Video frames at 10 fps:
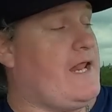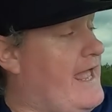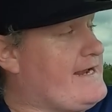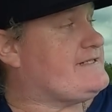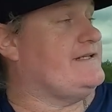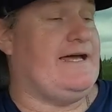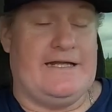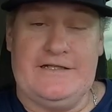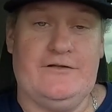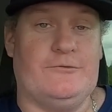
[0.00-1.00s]
Actually
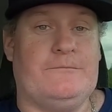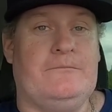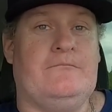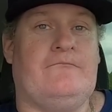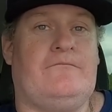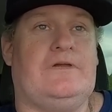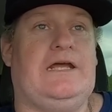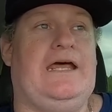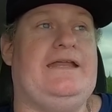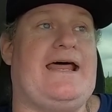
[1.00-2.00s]
I do.
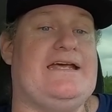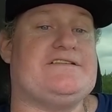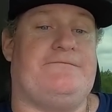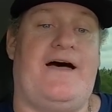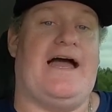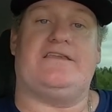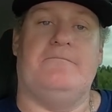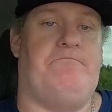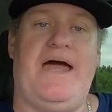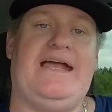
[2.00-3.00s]
And that is a fact.
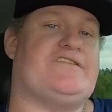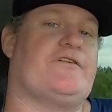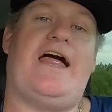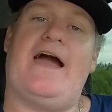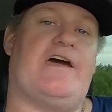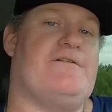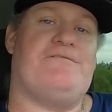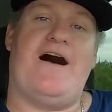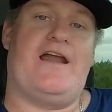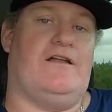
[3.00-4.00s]
Banks are not going to
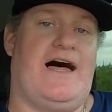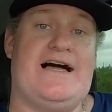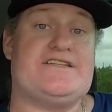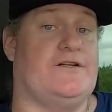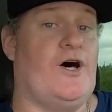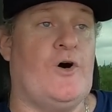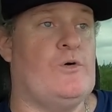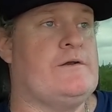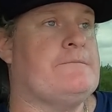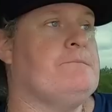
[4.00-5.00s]
finalize a
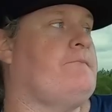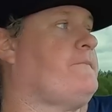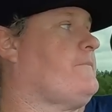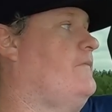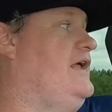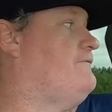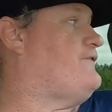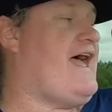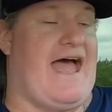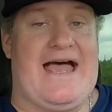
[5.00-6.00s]
loan
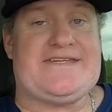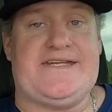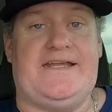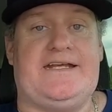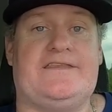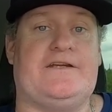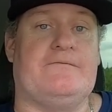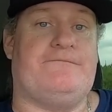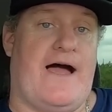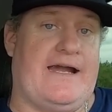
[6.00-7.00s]
if the asset that
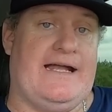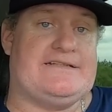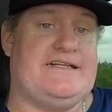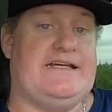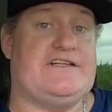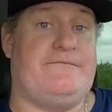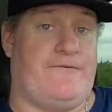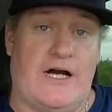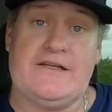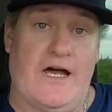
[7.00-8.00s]
they're financing is
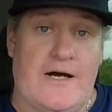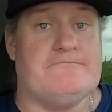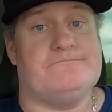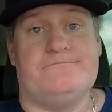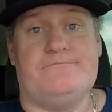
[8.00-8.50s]
fucked up.